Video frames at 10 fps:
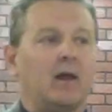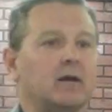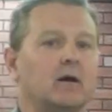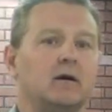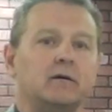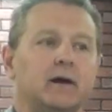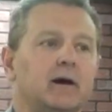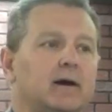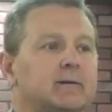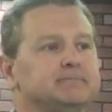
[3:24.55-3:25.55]
You
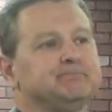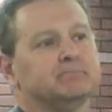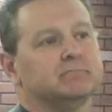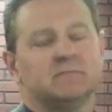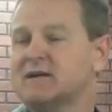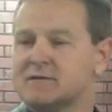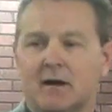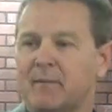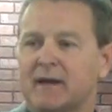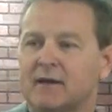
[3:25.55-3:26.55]
know, that's
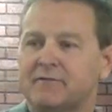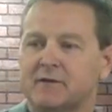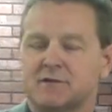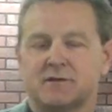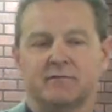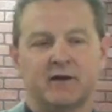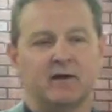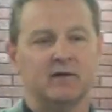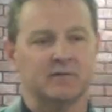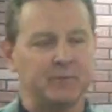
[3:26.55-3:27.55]
not my definition of
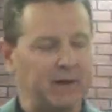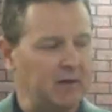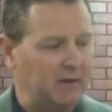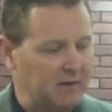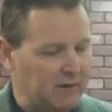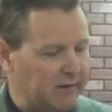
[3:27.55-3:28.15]
cutting spending.